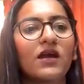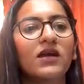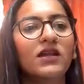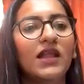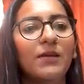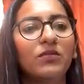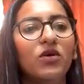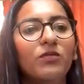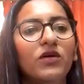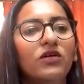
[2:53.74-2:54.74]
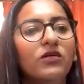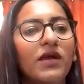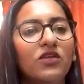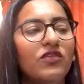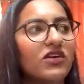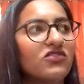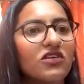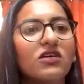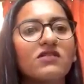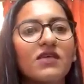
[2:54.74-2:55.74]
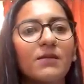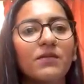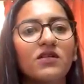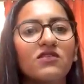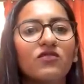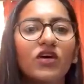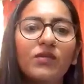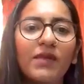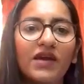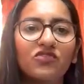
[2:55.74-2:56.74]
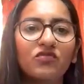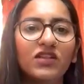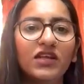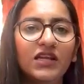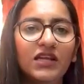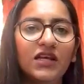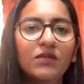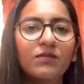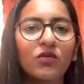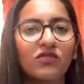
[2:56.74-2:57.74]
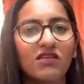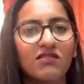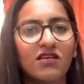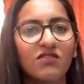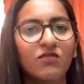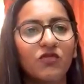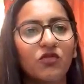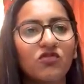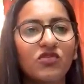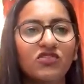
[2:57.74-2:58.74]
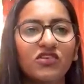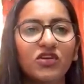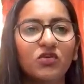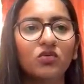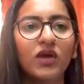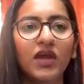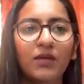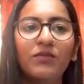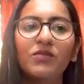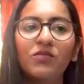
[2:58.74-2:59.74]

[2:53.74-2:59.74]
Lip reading: In laptop, a manufacturer assembles one batch with Intel processors before switching to AMD